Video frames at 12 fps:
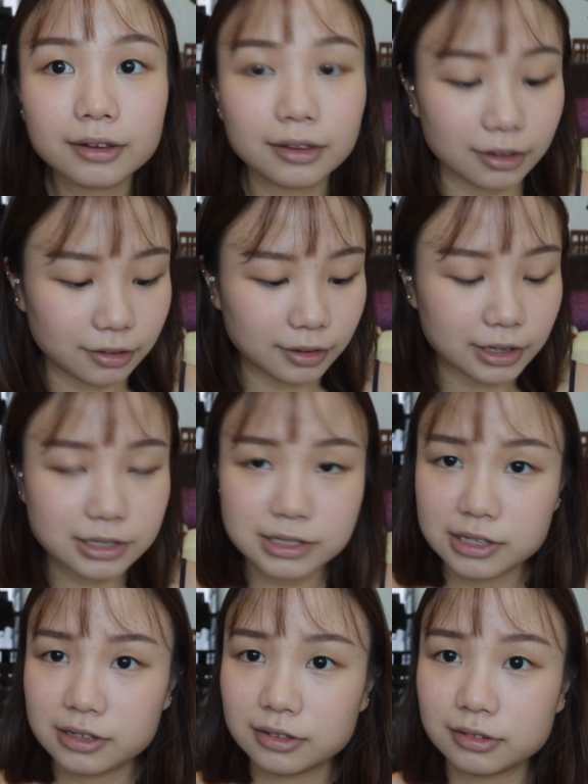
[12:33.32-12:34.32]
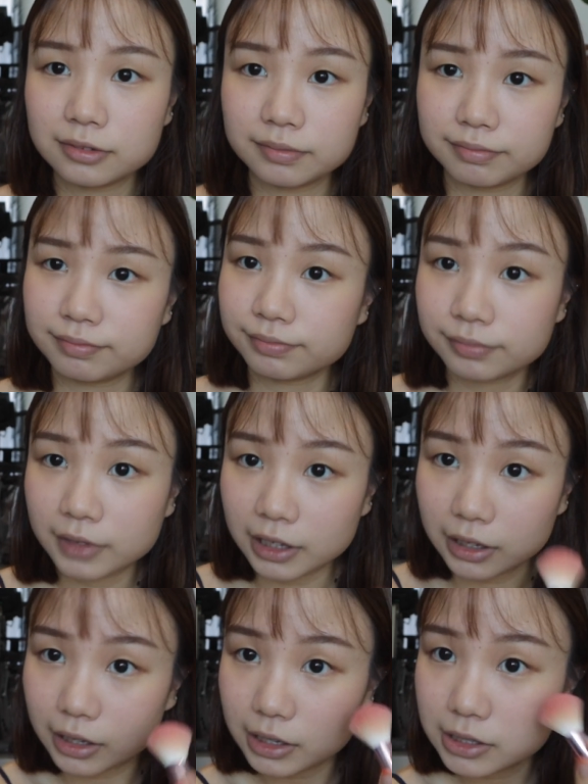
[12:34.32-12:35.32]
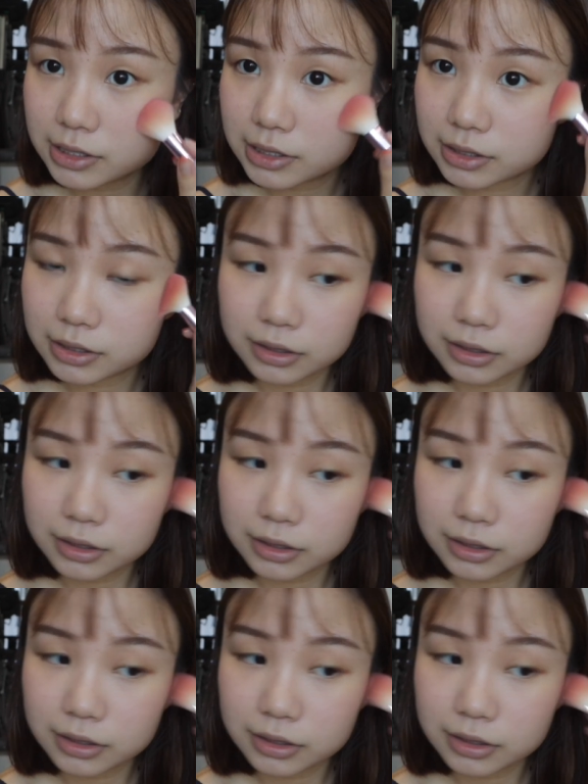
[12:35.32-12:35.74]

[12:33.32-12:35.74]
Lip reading: Can you guys see? Yes?